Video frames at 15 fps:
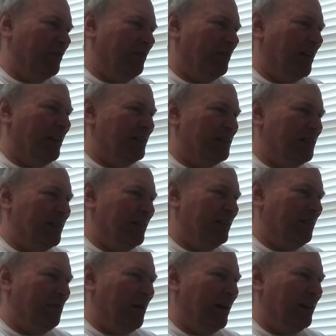2010,
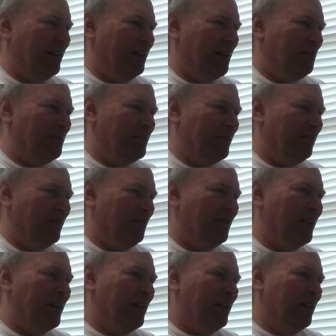in the pilot episode of
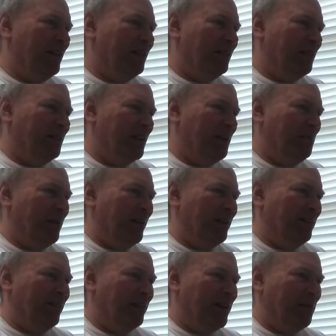The Deep
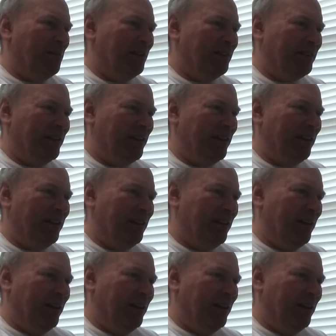End on ABC,